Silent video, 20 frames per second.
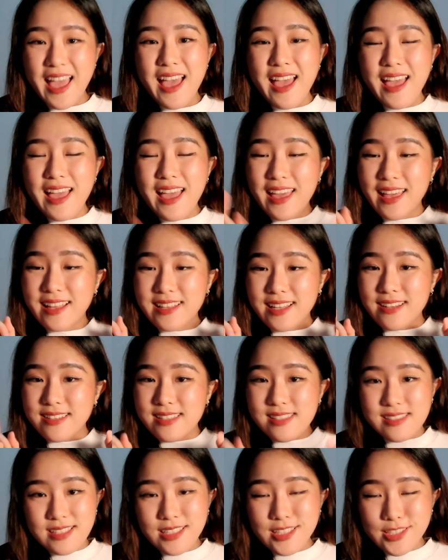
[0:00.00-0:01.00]
And I'll
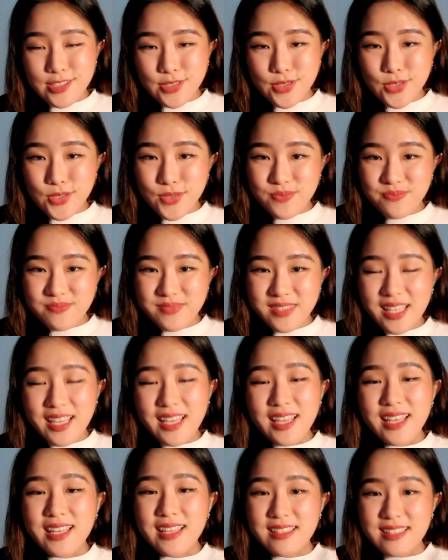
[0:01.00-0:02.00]
see you
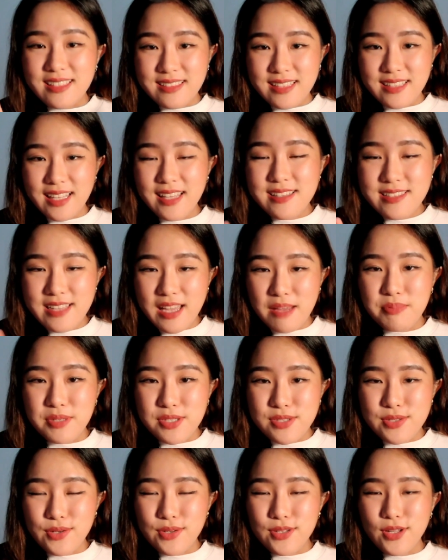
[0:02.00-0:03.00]
in the next
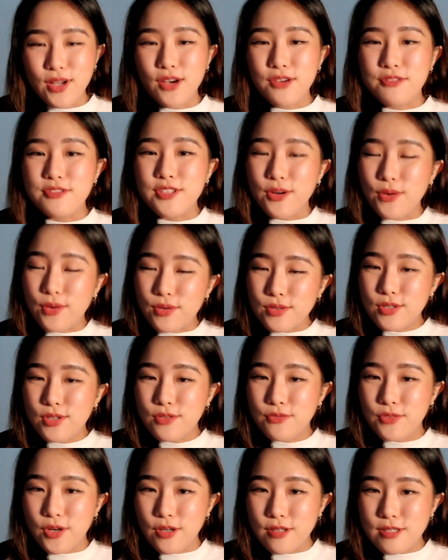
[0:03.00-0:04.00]
episode of the Own Your
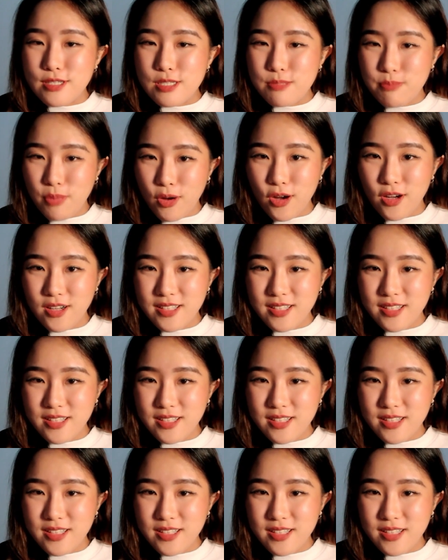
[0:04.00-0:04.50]
Voice pod.